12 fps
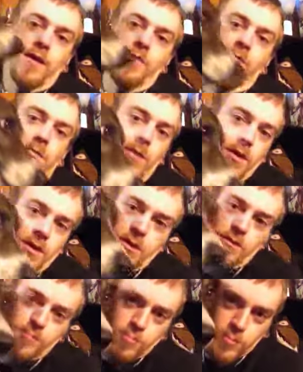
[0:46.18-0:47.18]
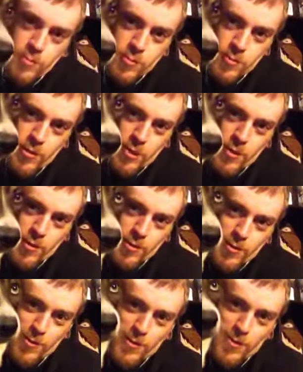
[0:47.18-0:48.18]
everybody.
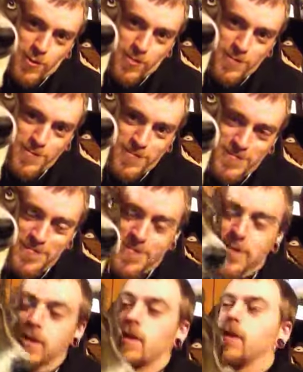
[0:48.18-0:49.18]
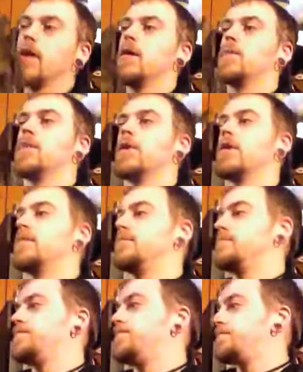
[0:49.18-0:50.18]
Hello.
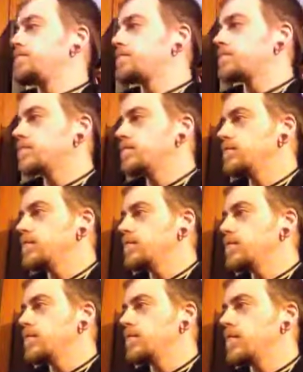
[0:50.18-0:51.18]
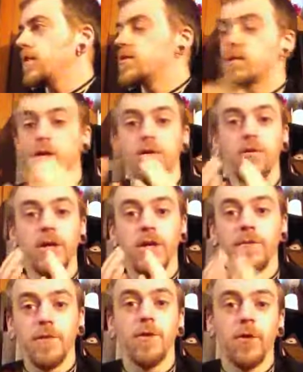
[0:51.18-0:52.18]
But, so
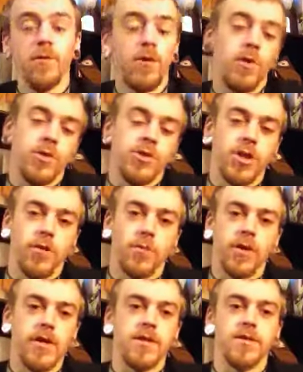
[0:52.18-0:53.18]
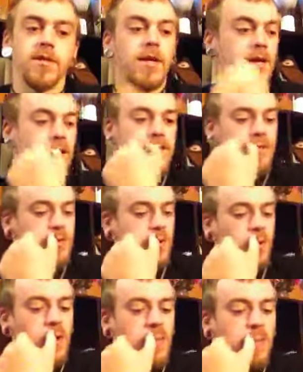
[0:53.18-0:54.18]
if you don't know what John Wick is, it's a
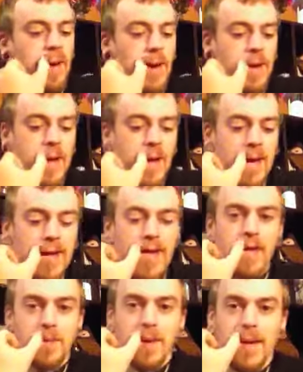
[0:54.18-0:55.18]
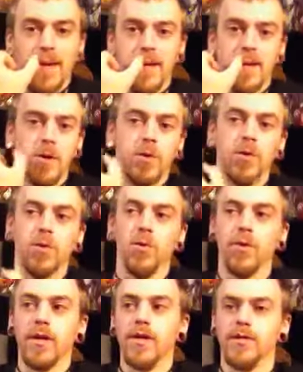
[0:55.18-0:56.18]
story about a hitman
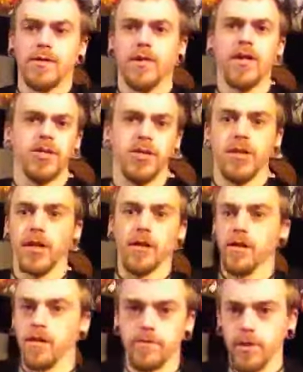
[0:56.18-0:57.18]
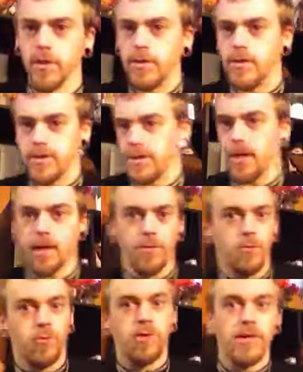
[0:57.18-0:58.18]
who is legendary. You know, his name
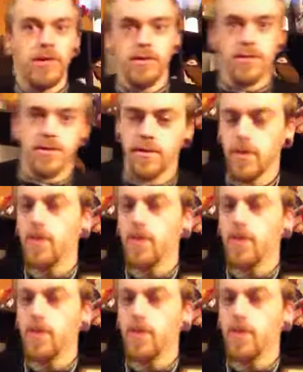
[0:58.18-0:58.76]
rings